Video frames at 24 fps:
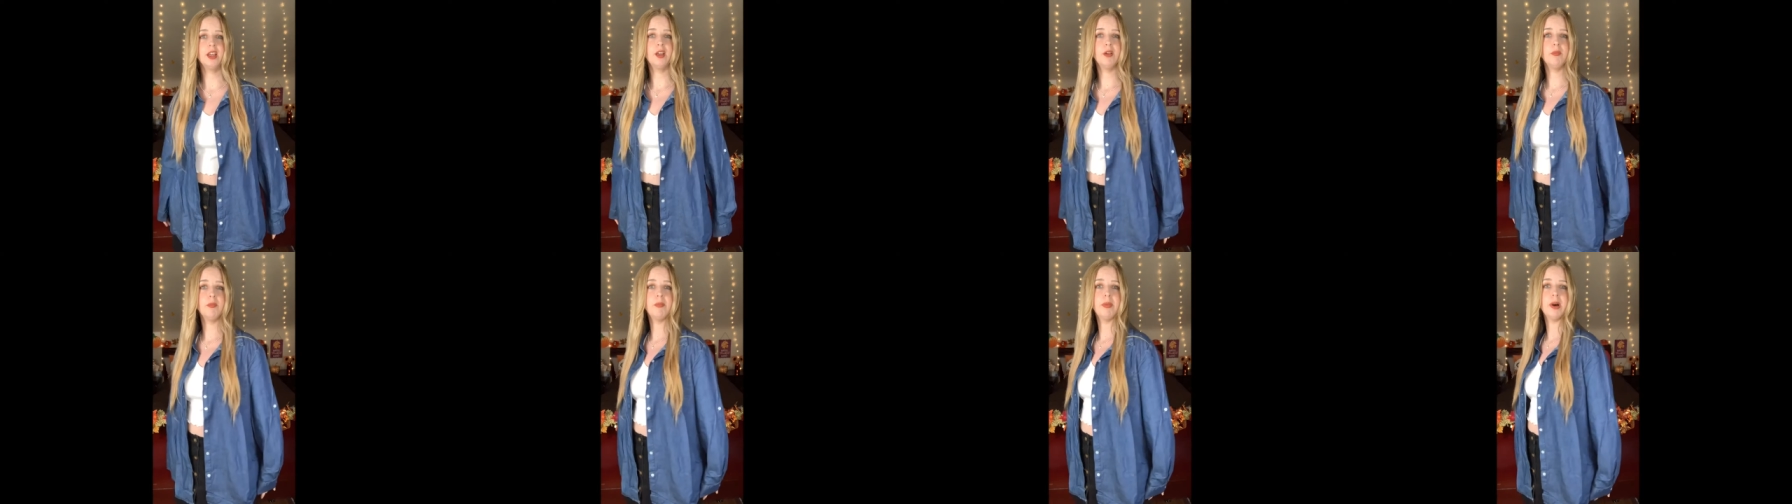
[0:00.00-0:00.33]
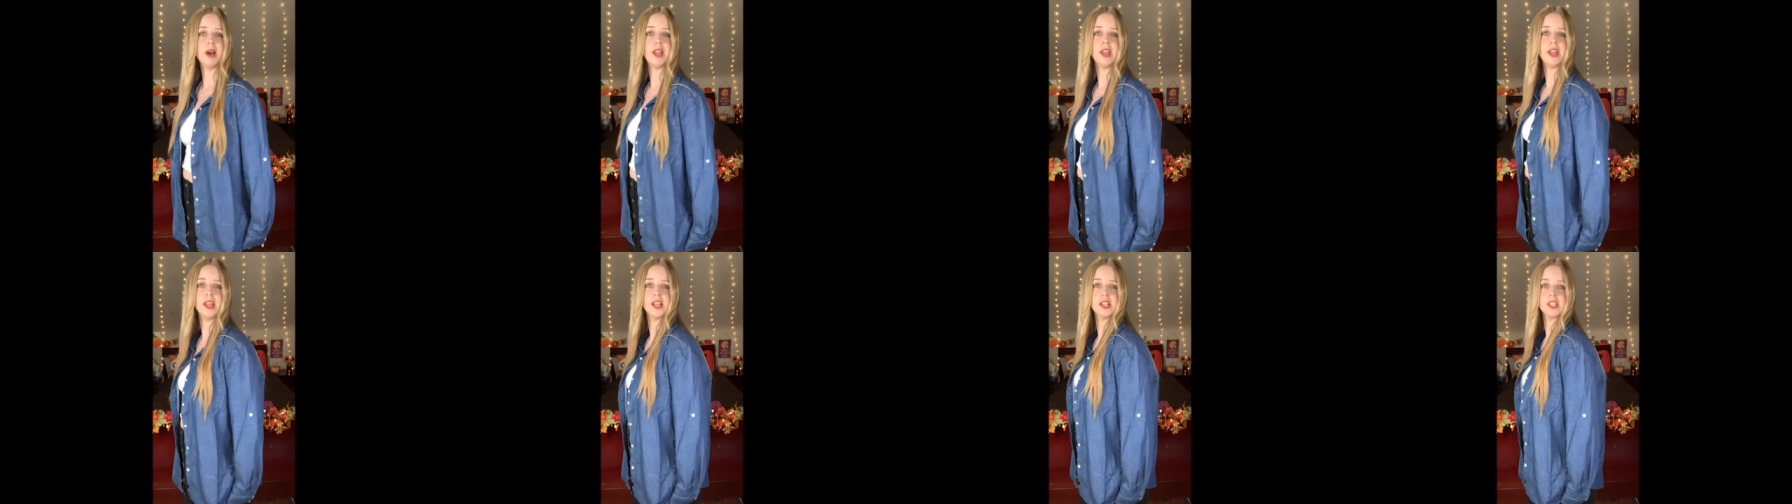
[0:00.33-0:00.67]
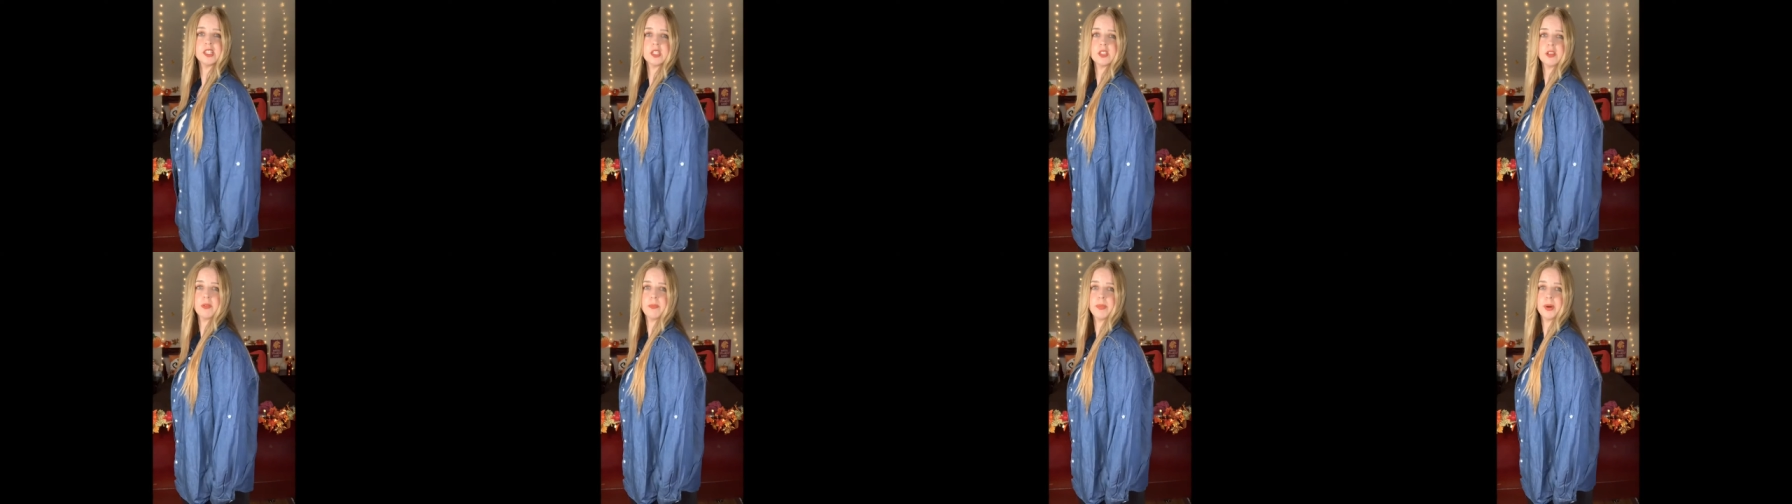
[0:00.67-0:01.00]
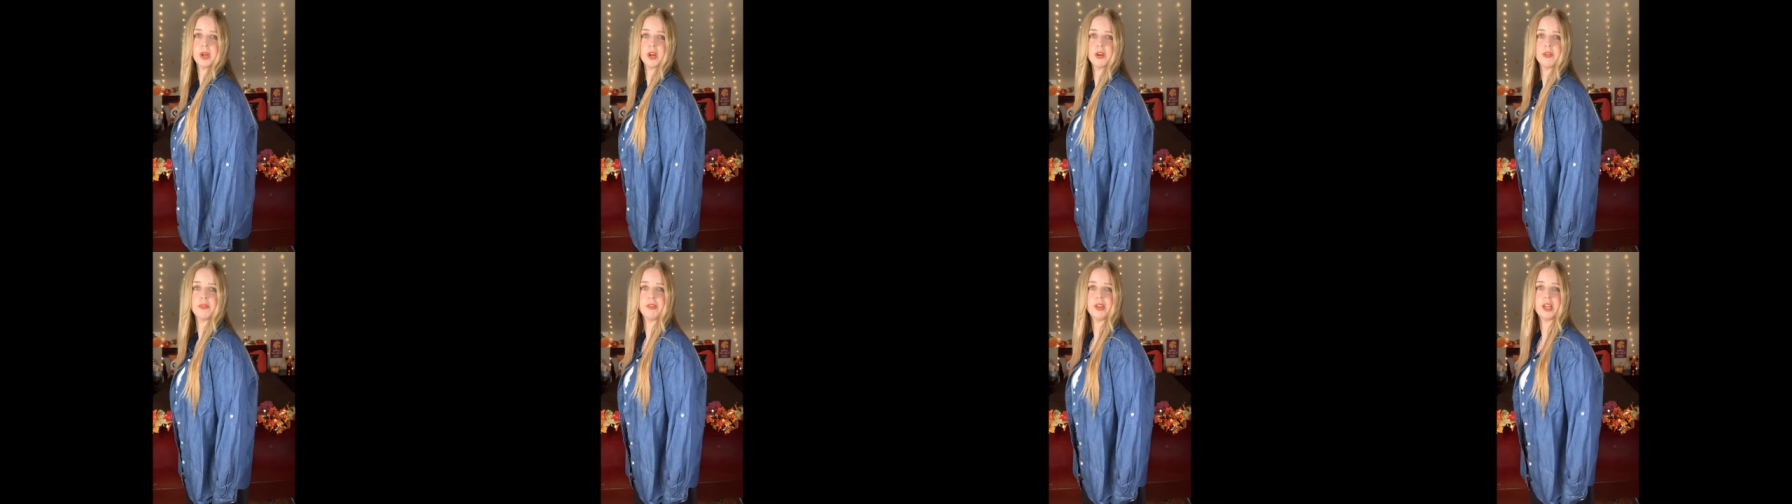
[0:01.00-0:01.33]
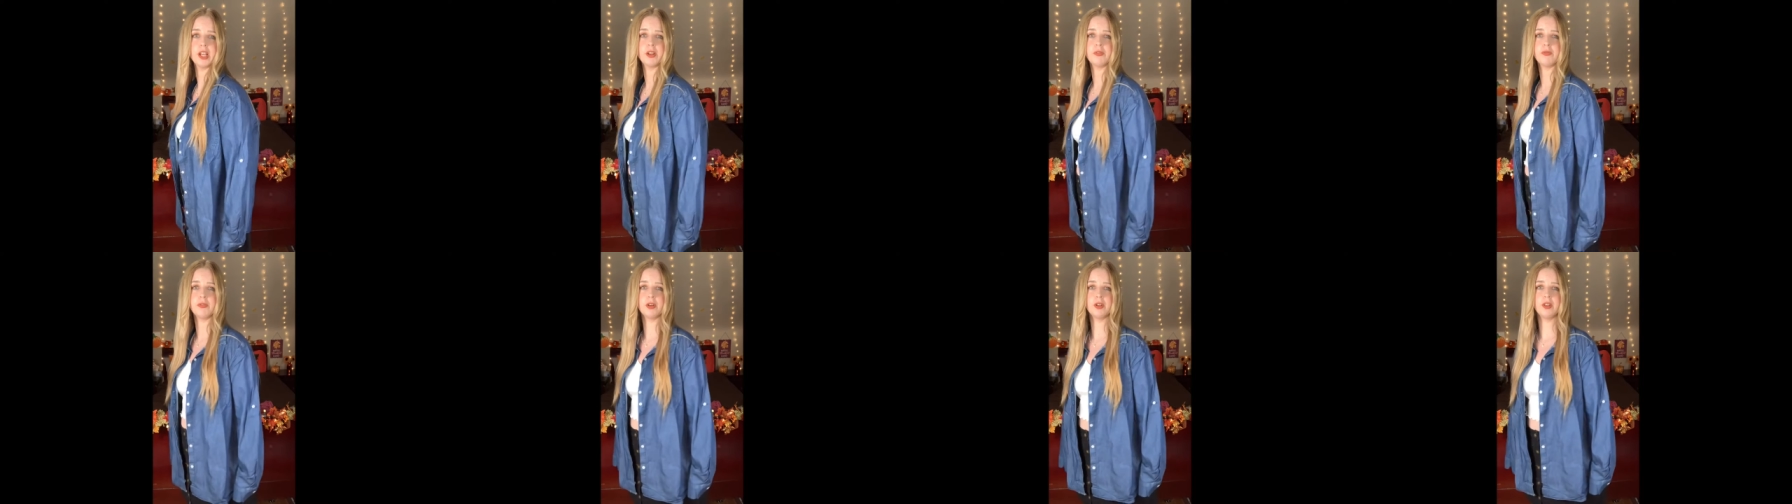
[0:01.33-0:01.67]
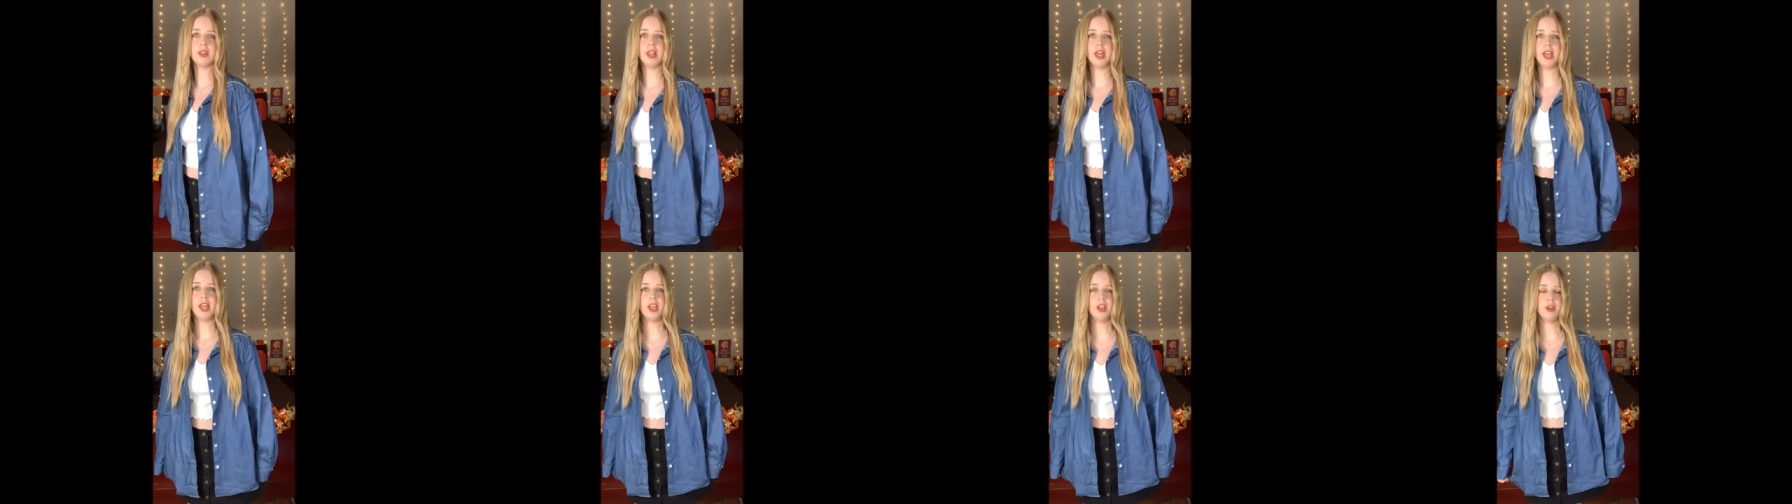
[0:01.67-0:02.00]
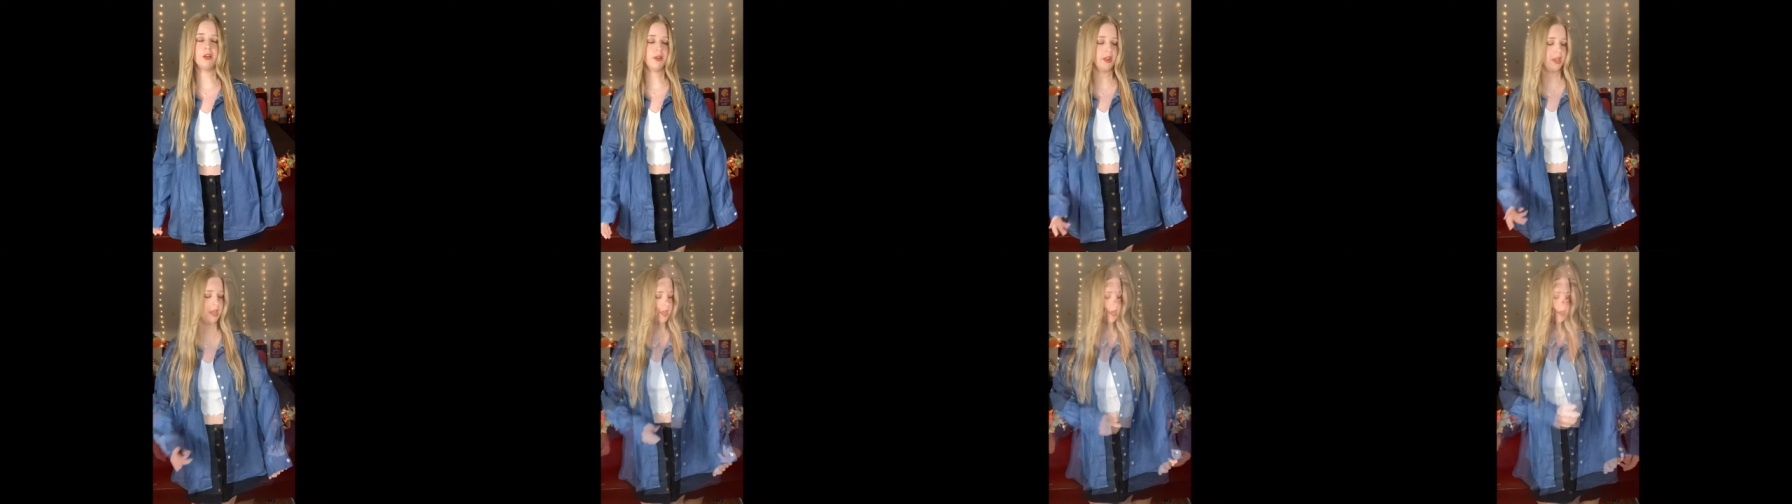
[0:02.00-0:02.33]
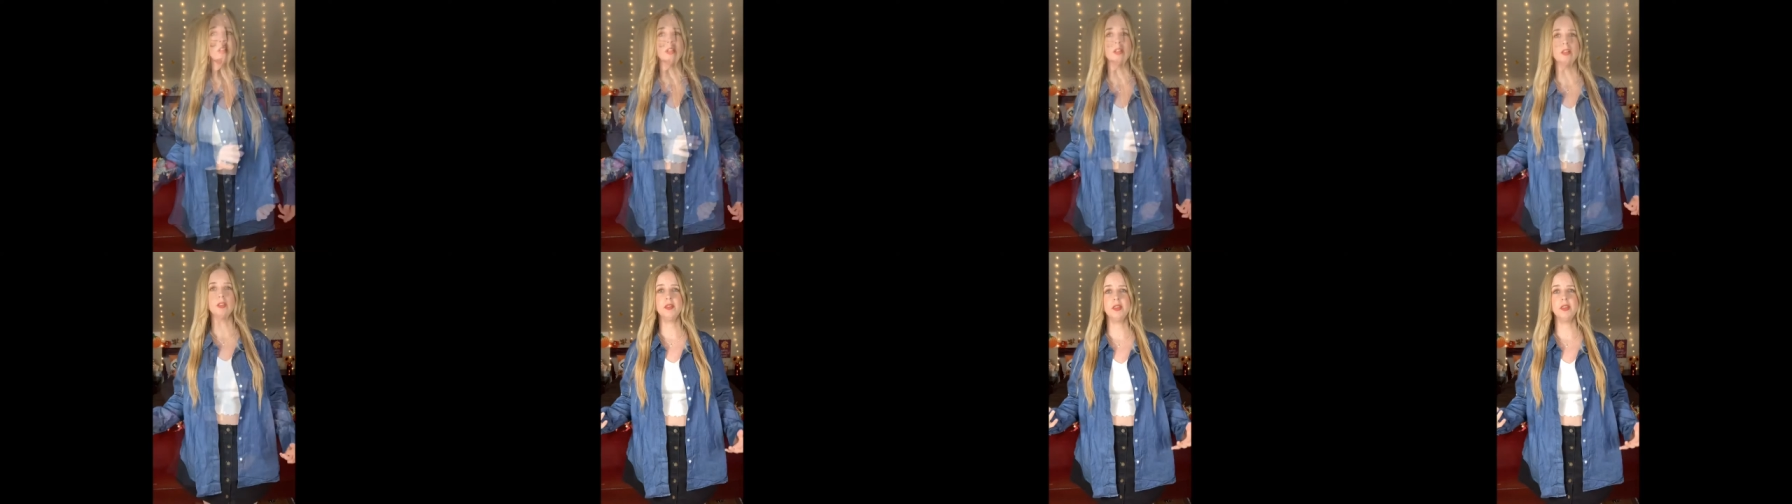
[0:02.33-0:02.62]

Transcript: but it's perfect for layering.